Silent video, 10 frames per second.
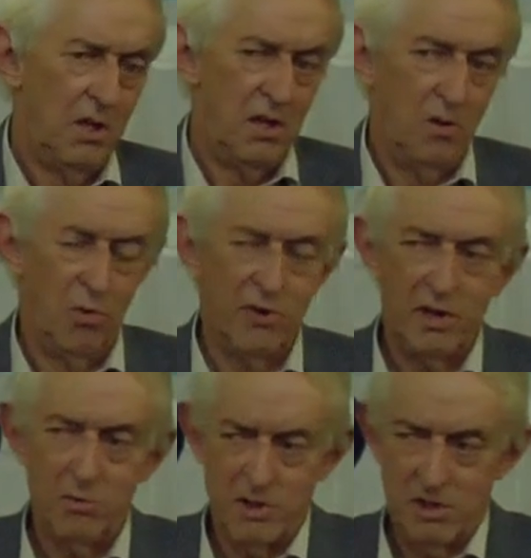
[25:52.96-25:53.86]
What
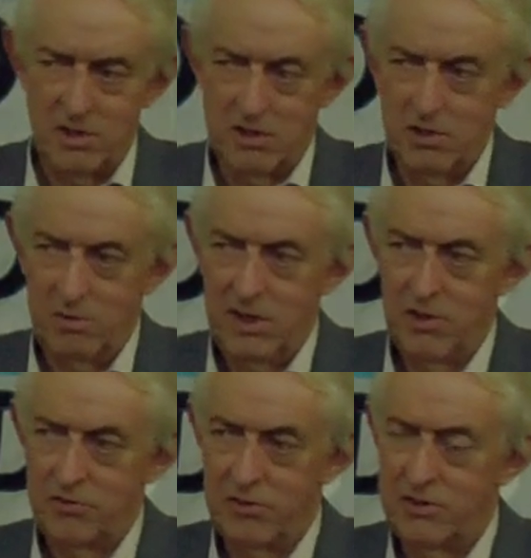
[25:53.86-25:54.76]
I would argue
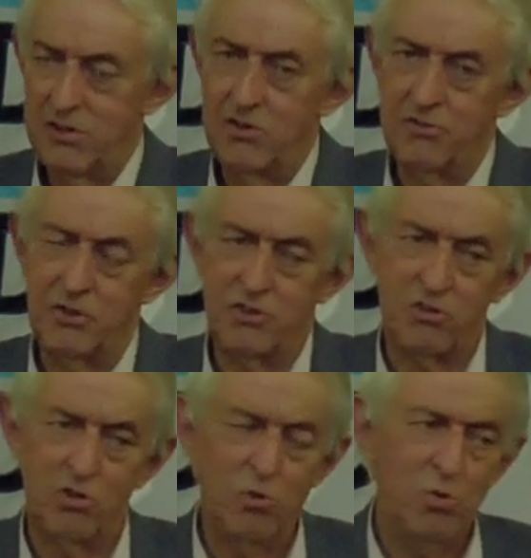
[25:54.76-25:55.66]
is that it is the
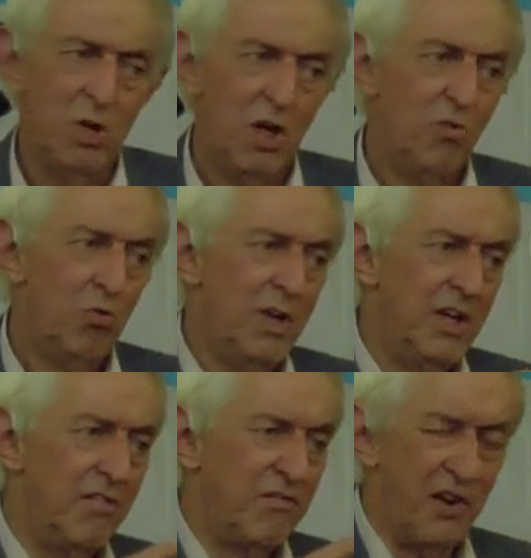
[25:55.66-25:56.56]
two
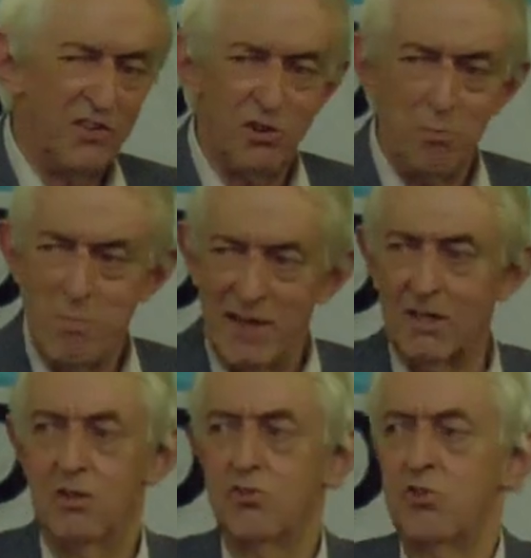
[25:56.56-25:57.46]
really
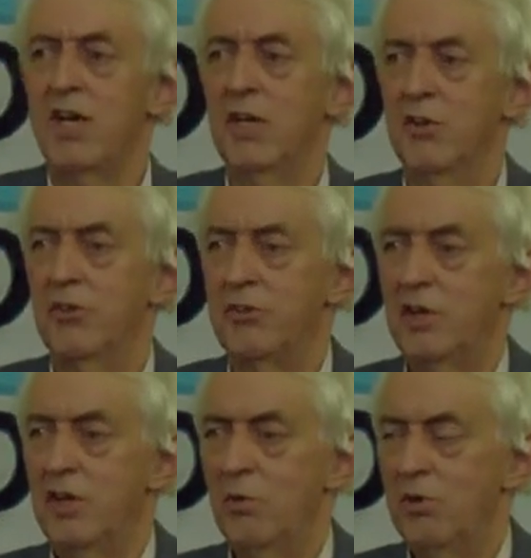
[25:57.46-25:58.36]
fundamental trends
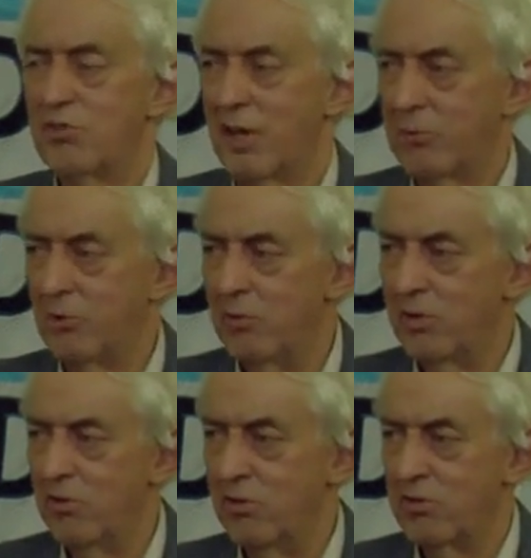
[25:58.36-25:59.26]
which are absolutely
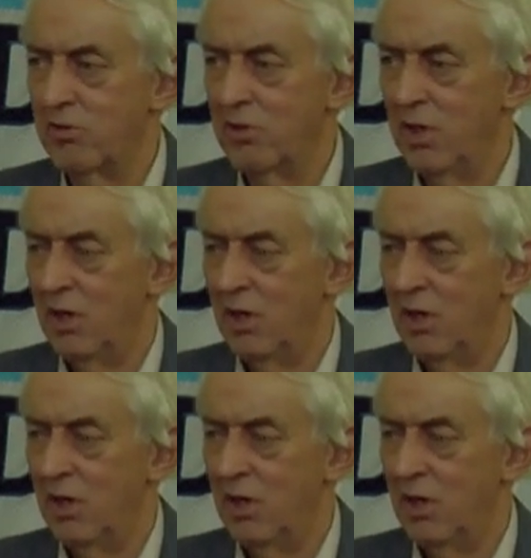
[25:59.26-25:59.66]
crucial.